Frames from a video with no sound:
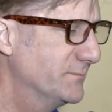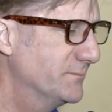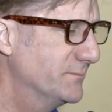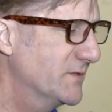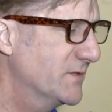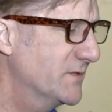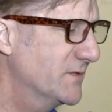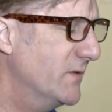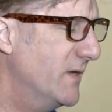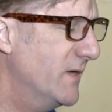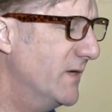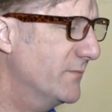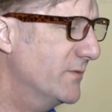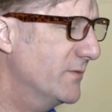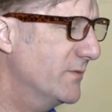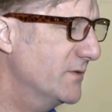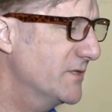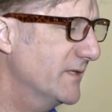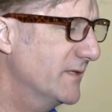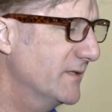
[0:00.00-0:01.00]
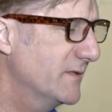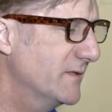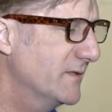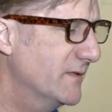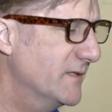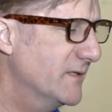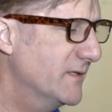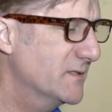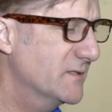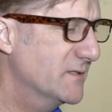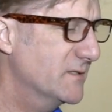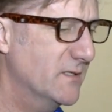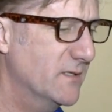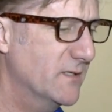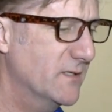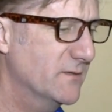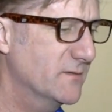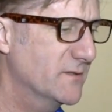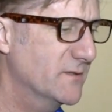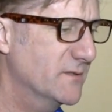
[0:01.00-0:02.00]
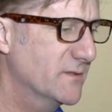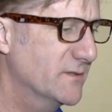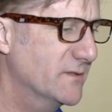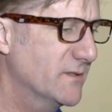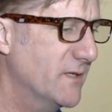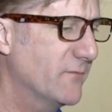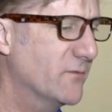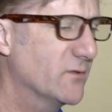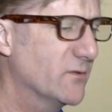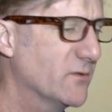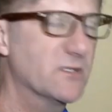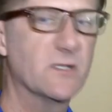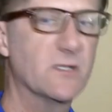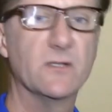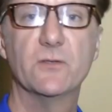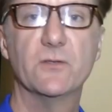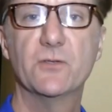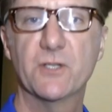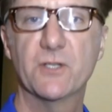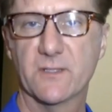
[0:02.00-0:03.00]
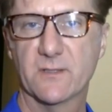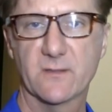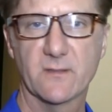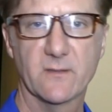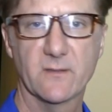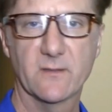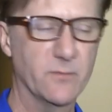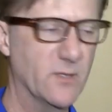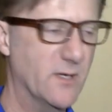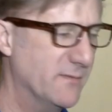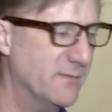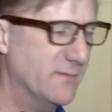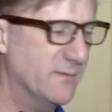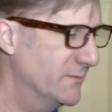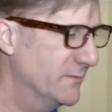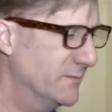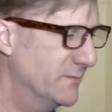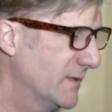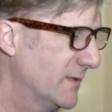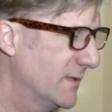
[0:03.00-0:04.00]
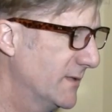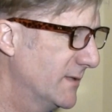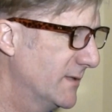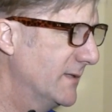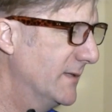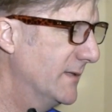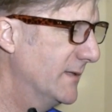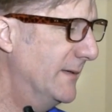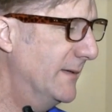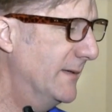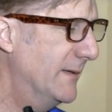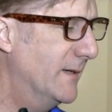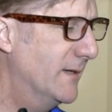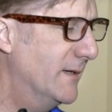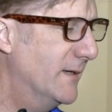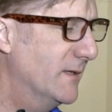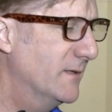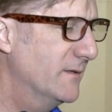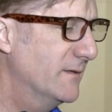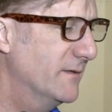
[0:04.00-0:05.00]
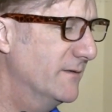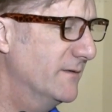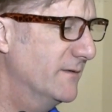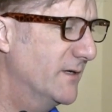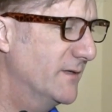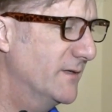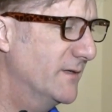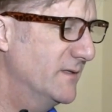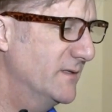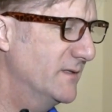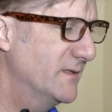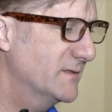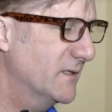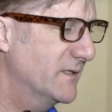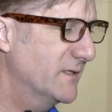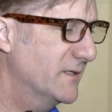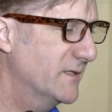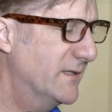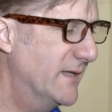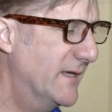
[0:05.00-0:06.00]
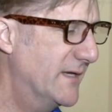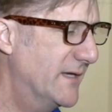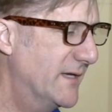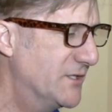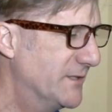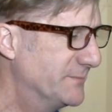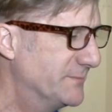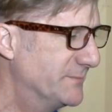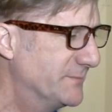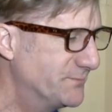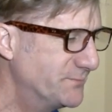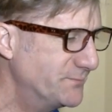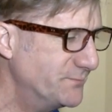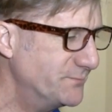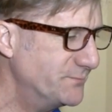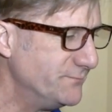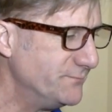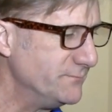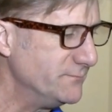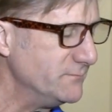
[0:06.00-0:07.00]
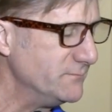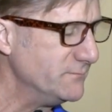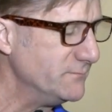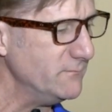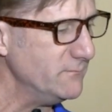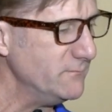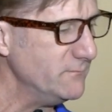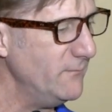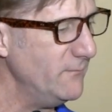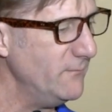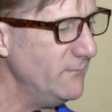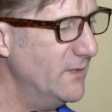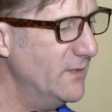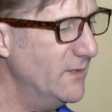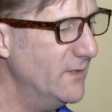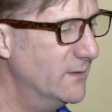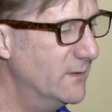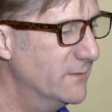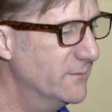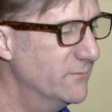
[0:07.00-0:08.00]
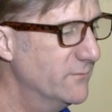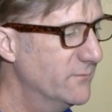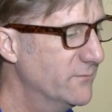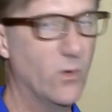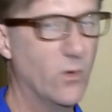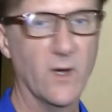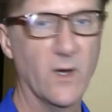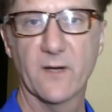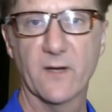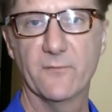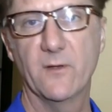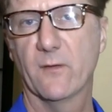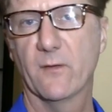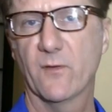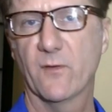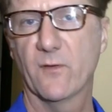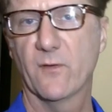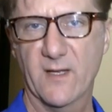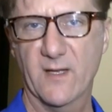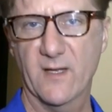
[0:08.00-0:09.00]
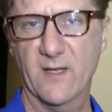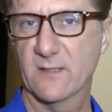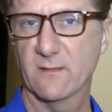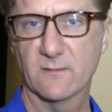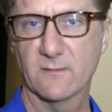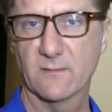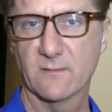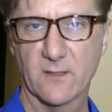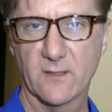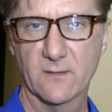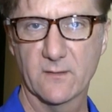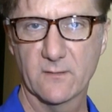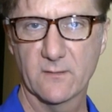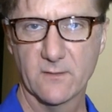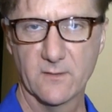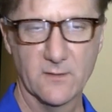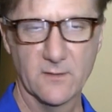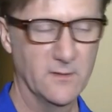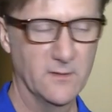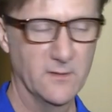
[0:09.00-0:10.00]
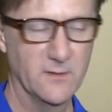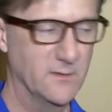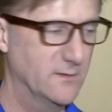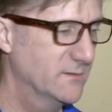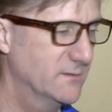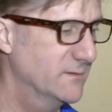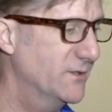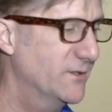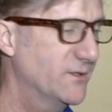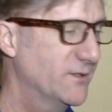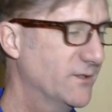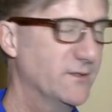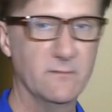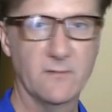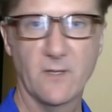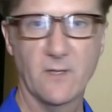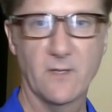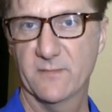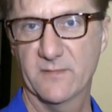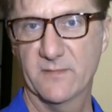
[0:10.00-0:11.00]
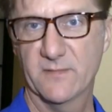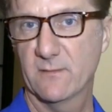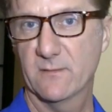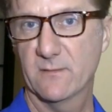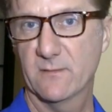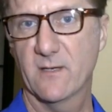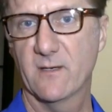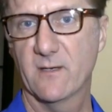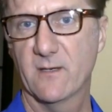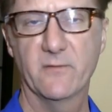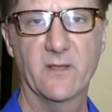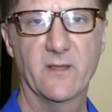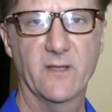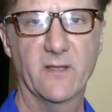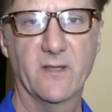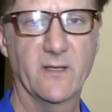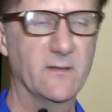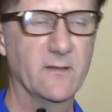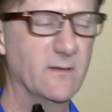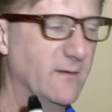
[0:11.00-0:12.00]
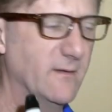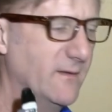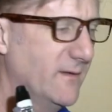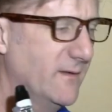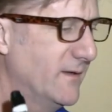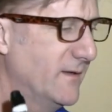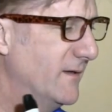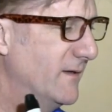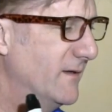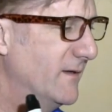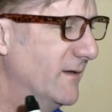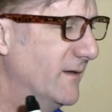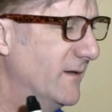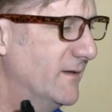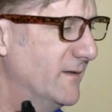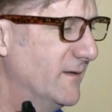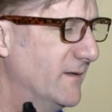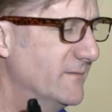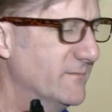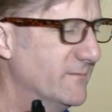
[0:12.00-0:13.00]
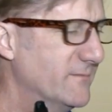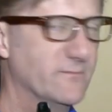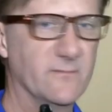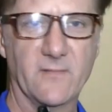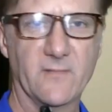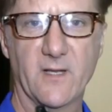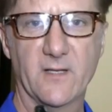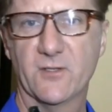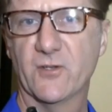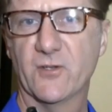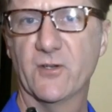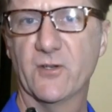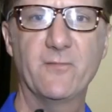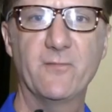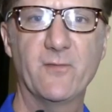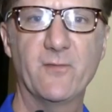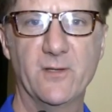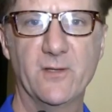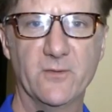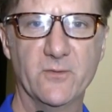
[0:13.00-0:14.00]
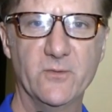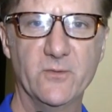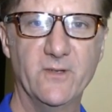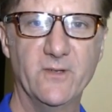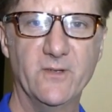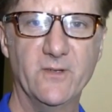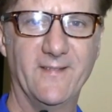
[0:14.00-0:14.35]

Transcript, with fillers: So the way I'm approaching this, there's several solutions to the problem of this articulation. One, if you have a fast single tongue, you can single tongue everything, and goody for you.